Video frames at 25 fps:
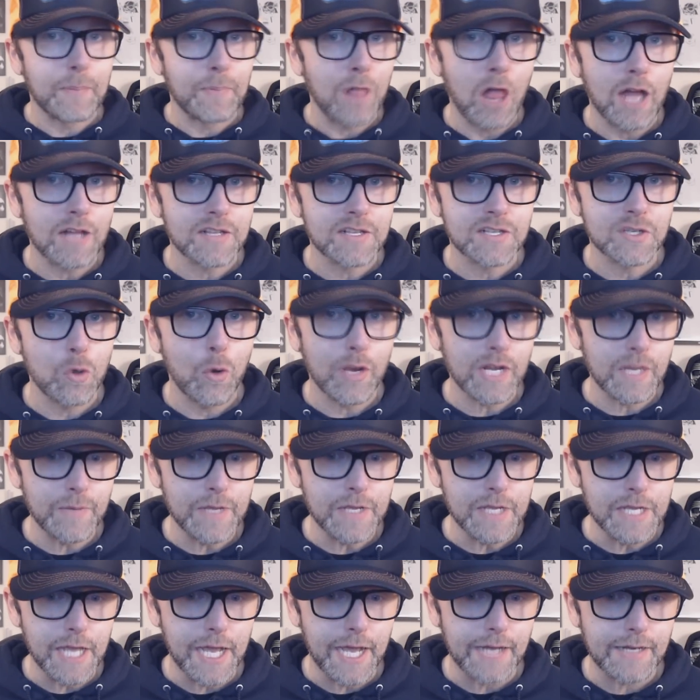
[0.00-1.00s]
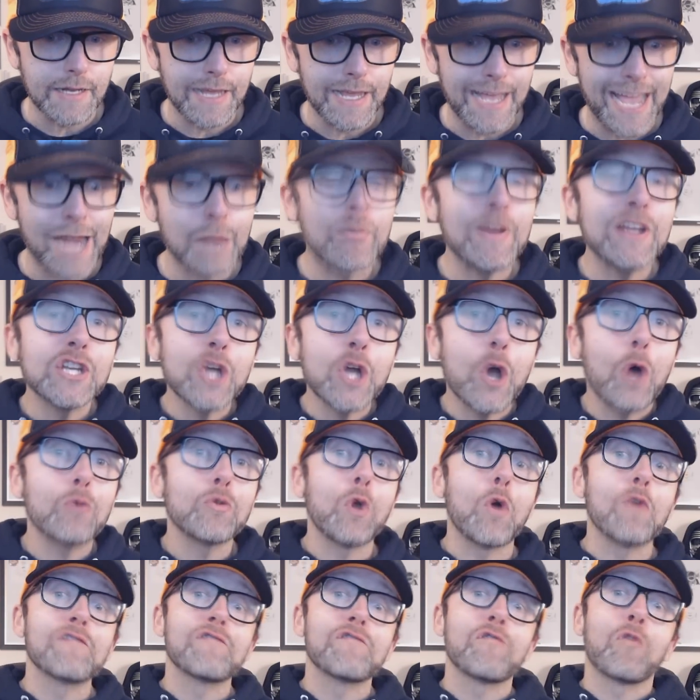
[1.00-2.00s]
what the plot's going to be yet. And we
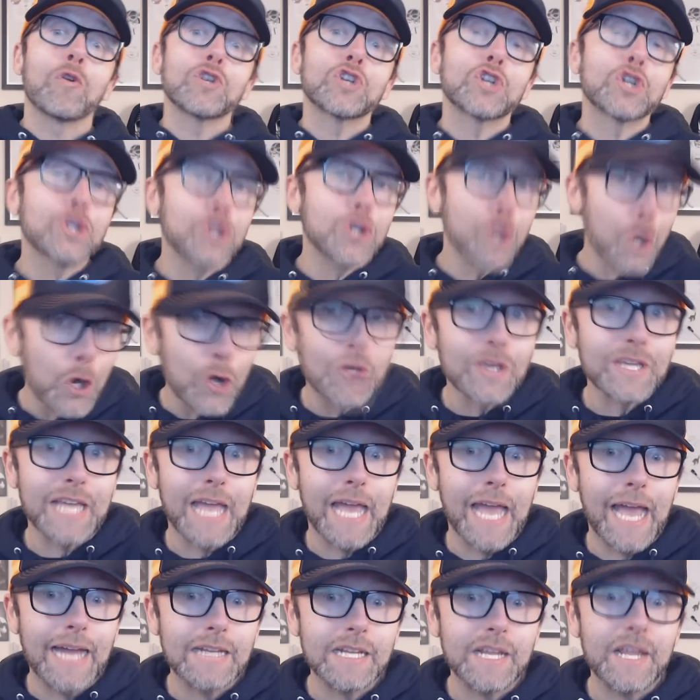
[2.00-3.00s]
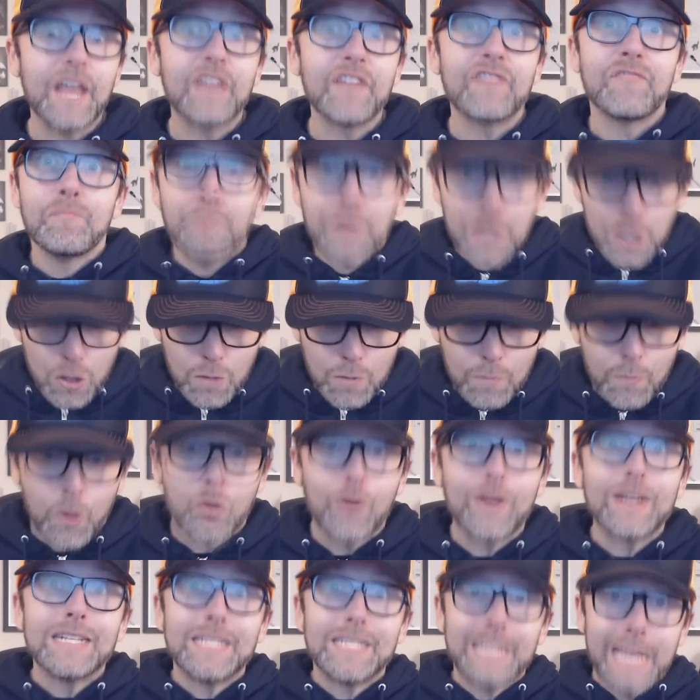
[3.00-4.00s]
don't know for sure yet if Bill
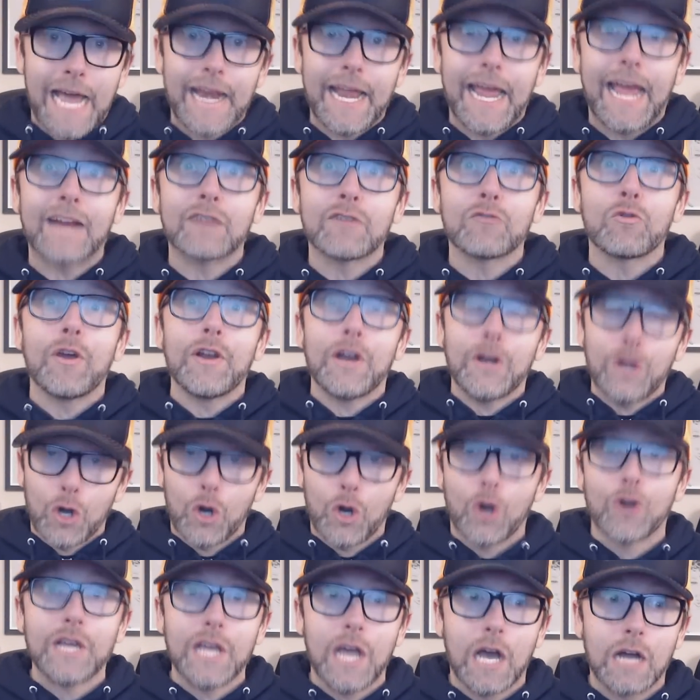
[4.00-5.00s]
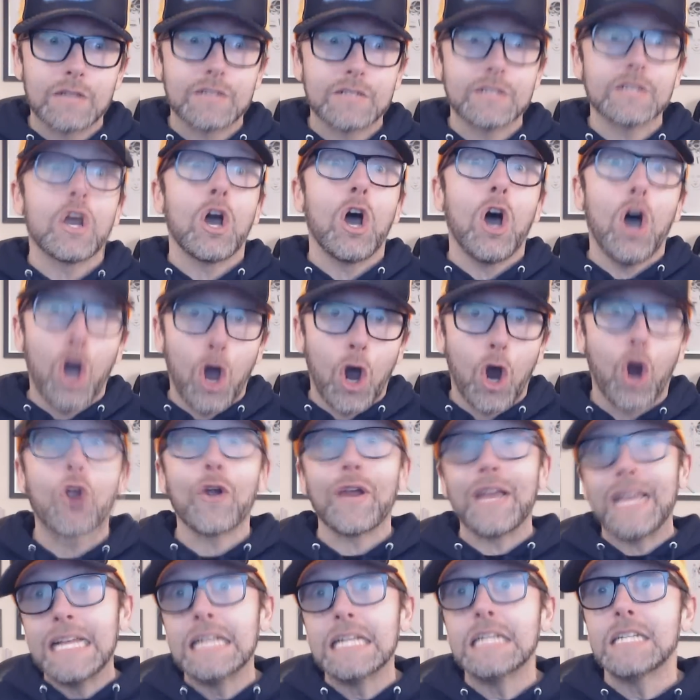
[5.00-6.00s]
Murray, Dan Aykroyd, and Ernie Hudson
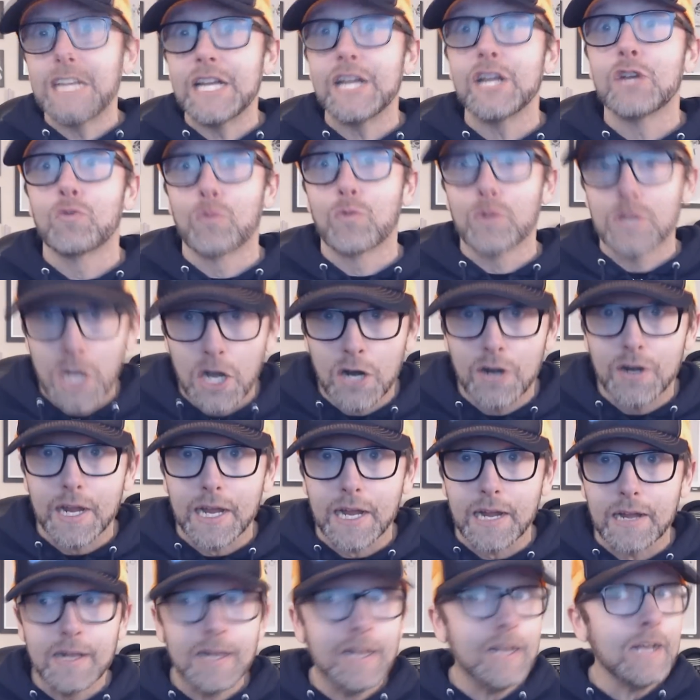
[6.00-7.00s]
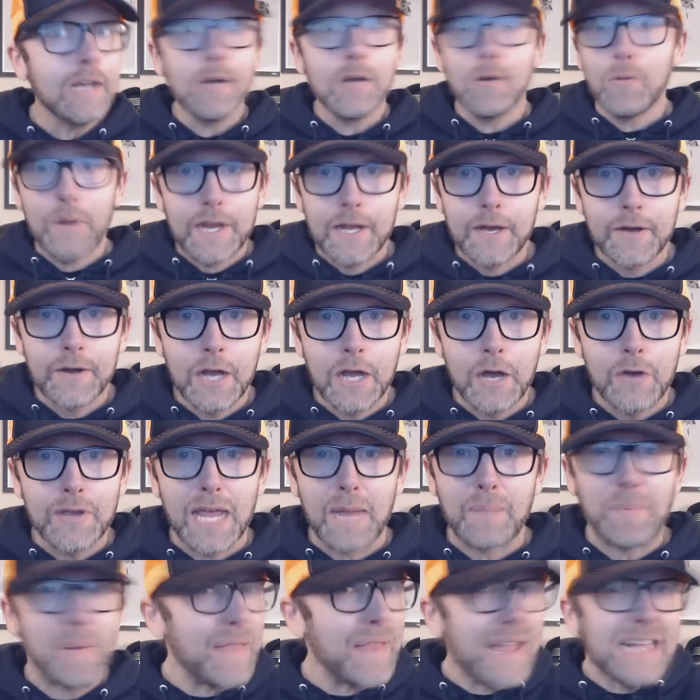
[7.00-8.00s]
are indeed returning. We don't know
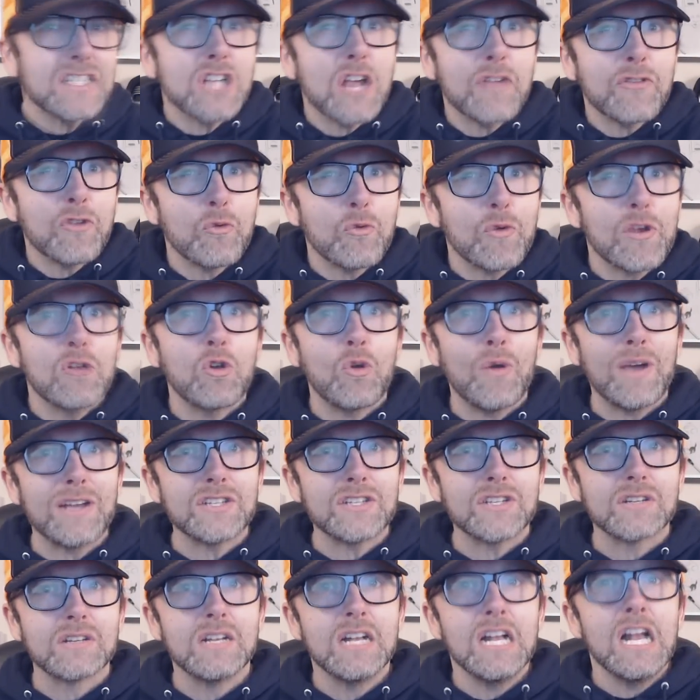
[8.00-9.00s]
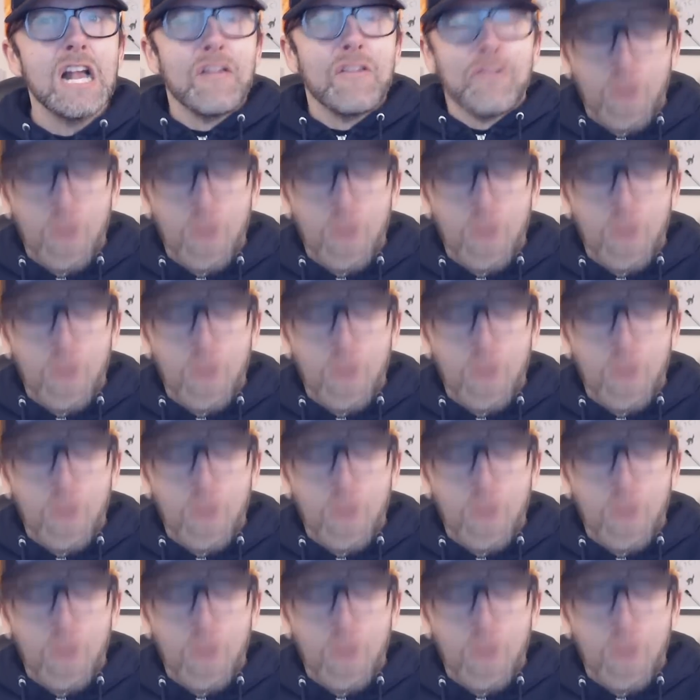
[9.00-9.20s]
yet. But that's not the real question.